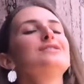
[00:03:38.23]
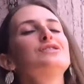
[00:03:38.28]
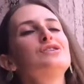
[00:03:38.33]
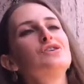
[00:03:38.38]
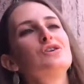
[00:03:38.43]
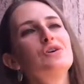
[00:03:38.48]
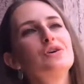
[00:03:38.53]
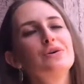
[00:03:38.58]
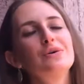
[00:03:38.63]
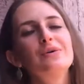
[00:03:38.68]

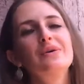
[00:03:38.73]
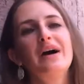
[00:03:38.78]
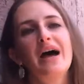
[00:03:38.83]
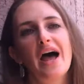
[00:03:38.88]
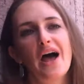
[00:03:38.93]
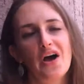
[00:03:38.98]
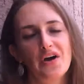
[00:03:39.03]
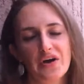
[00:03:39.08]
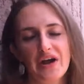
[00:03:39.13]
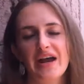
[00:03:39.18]
to,
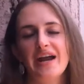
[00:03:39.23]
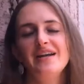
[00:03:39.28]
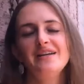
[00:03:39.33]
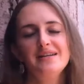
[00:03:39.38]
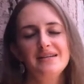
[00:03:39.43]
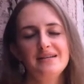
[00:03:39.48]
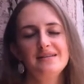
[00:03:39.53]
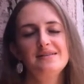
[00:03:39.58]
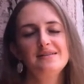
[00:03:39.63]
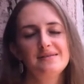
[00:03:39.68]
okay, I
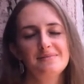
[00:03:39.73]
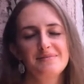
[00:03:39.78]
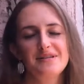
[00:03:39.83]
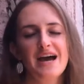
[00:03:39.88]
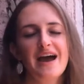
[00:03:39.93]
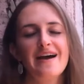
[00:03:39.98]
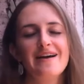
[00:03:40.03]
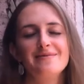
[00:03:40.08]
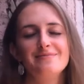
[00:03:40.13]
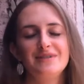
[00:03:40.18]
need some
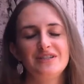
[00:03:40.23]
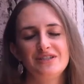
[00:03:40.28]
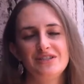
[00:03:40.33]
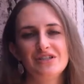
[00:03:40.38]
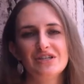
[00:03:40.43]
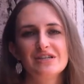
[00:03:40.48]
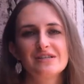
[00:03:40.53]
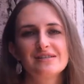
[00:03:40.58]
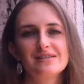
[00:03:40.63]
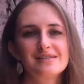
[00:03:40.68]
time to
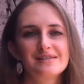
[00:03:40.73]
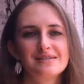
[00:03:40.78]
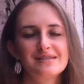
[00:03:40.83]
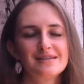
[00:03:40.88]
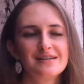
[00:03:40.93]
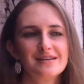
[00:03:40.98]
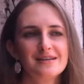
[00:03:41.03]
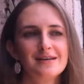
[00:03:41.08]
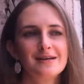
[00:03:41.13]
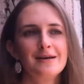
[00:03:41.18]
just
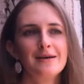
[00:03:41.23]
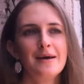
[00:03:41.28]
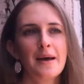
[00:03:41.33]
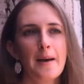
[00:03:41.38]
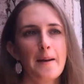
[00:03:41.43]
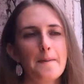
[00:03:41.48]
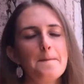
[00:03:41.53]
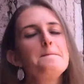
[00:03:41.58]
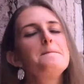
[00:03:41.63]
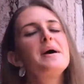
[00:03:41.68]

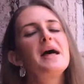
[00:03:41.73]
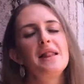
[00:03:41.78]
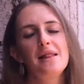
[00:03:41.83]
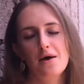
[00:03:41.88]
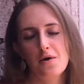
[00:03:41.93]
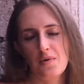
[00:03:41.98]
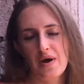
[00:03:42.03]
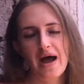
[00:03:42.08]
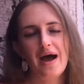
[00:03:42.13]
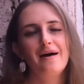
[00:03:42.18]

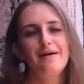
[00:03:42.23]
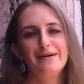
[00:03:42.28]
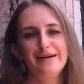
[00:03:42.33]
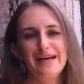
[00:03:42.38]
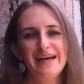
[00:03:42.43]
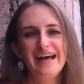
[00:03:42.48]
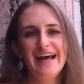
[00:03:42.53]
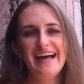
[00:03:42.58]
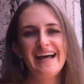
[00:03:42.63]
mellow out